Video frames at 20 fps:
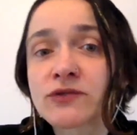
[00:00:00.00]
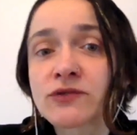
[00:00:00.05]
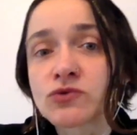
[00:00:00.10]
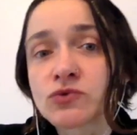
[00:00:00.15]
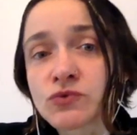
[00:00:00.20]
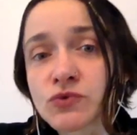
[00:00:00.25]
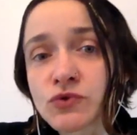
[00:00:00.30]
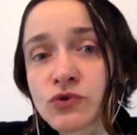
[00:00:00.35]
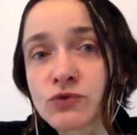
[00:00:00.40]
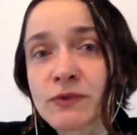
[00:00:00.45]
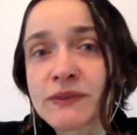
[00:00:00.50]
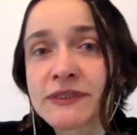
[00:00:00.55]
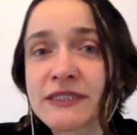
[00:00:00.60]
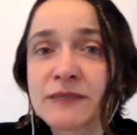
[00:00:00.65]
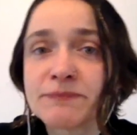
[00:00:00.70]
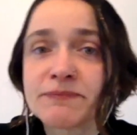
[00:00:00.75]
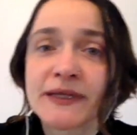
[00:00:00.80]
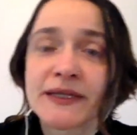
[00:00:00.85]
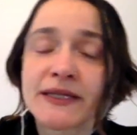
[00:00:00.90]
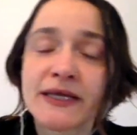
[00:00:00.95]
to Subhadeep
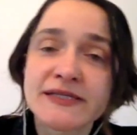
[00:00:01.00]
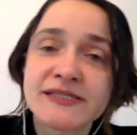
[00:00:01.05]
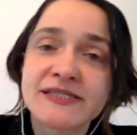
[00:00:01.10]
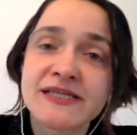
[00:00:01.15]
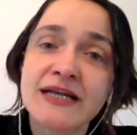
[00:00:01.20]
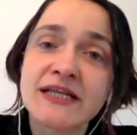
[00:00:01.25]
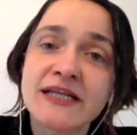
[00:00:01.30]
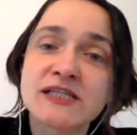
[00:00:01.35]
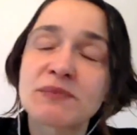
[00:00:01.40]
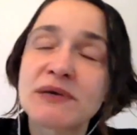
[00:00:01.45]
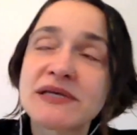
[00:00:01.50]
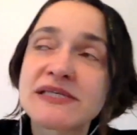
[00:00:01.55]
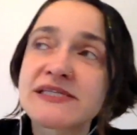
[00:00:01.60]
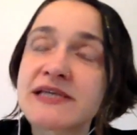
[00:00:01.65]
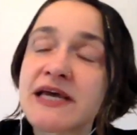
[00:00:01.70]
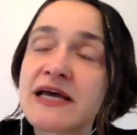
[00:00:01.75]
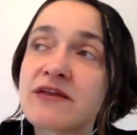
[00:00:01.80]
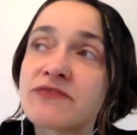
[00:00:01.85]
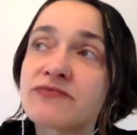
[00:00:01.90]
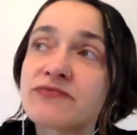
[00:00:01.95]
and I silence
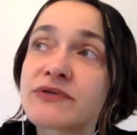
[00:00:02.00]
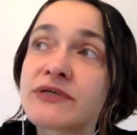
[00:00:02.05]
myself,